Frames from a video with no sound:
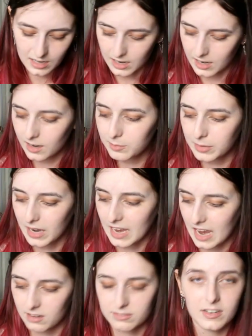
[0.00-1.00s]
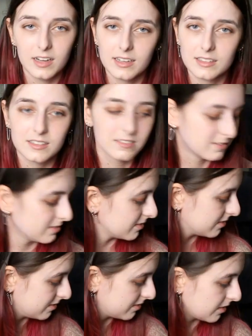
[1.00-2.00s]
But I can't find
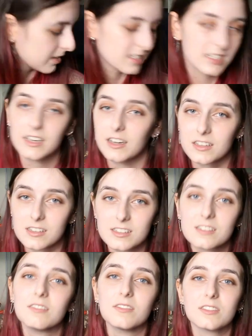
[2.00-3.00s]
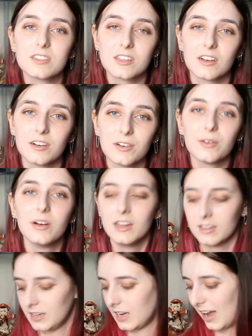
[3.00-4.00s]
the stickers, so
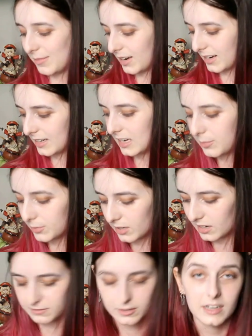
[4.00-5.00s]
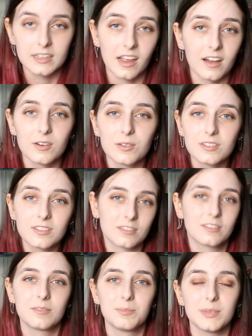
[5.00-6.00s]
I'm not gonna keep looking for it now
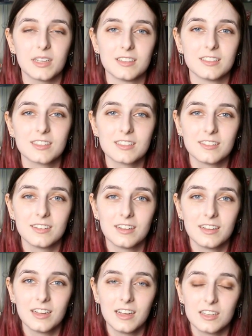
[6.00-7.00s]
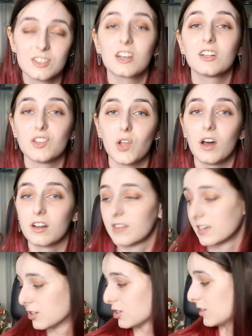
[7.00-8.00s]
because it took a lot of
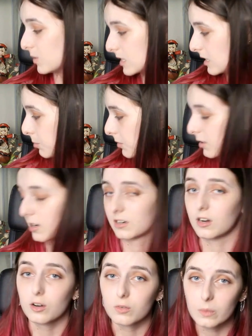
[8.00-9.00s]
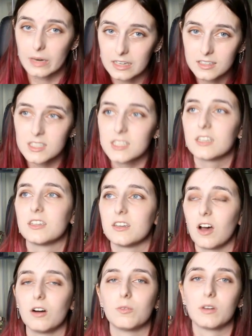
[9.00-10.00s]
energy to assemble her. Her wings did
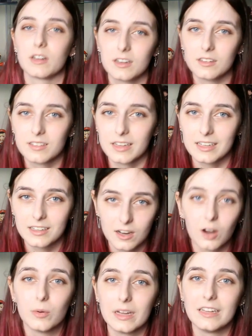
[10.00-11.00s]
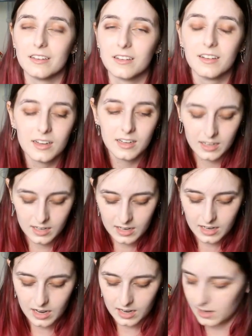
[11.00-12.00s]
not want to like go in.
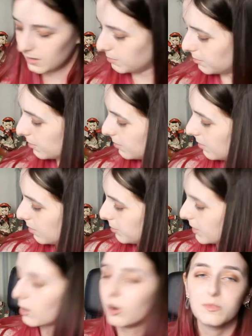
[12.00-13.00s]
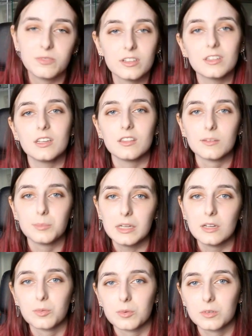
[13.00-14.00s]
But hopefully in the
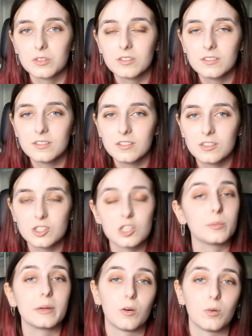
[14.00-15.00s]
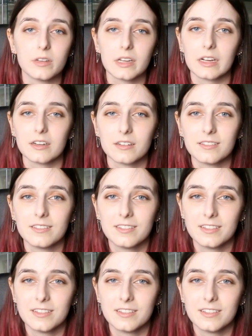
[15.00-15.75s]
B-roll, she'll be holding